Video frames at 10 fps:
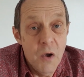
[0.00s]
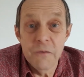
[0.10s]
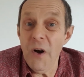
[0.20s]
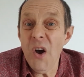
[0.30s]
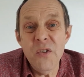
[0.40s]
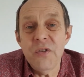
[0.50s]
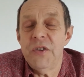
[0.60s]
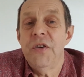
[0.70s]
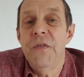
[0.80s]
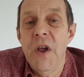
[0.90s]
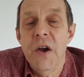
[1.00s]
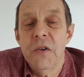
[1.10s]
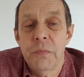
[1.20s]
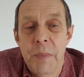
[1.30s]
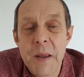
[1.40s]
For hundreds of
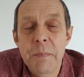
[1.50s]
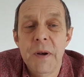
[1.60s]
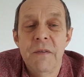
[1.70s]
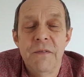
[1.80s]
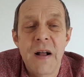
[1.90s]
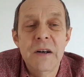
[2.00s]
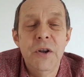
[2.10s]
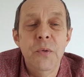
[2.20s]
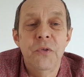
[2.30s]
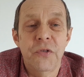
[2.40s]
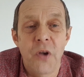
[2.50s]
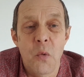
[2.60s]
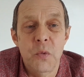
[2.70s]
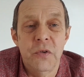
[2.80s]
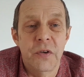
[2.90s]
years, people have valued
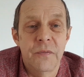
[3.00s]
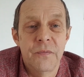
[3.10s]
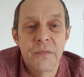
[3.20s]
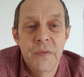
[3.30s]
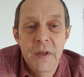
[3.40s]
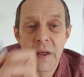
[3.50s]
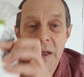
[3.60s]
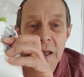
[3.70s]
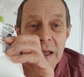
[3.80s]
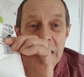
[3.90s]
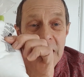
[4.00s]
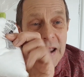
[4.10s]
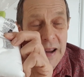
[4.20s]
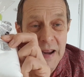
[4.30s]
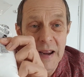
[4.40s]
salt.
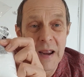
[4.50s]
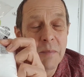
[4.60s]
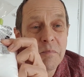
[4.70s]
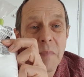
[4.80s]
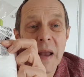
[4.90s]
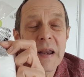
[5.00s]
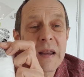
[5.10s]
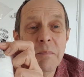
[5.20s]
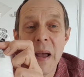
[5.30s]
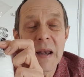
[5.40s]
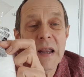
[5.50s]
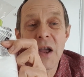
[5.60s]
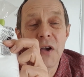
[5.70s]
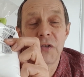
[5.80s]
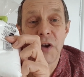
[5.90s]
In many
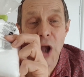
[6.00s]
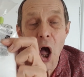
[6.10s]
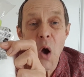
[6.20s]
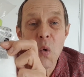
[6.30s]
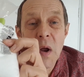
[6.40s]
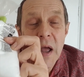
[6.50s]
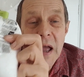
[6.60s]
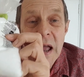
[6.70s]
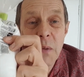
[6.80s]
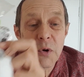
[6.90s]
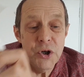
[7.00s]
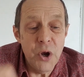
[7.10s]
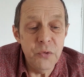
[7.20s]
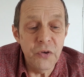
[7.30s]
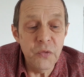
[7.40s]
years ago, it was
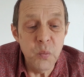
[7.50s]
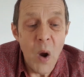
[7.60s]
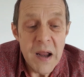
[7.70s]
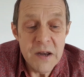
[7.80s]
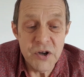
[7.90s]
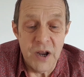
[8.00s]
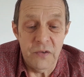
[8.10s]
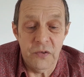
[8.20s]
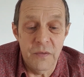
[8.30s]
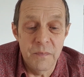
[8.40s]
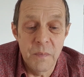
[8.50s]
used as wages.